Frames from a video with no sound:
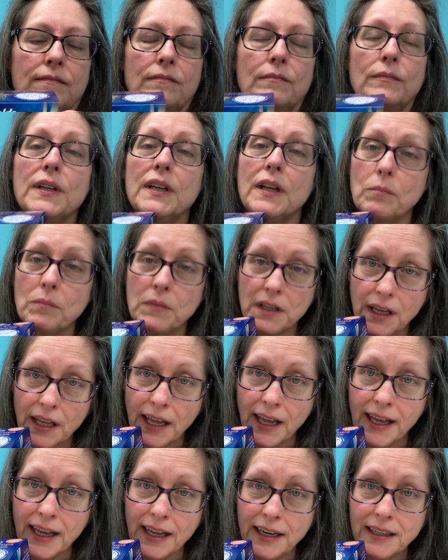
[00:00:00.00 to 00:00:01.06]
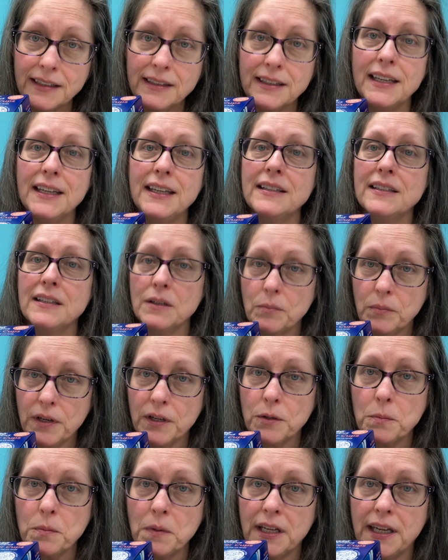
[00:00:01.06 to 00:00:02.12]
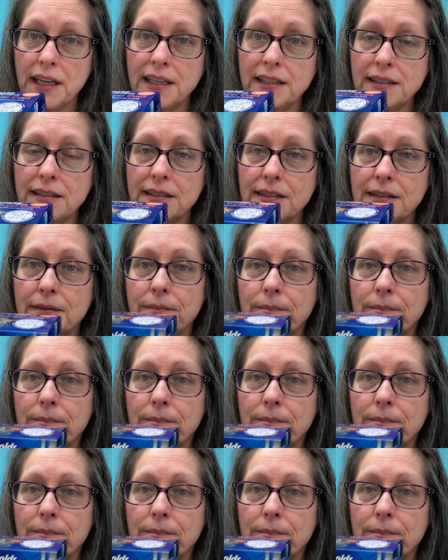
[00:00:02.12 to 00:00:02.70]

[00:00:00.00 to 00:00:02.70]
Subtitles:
But I'm glad that he's in a better place.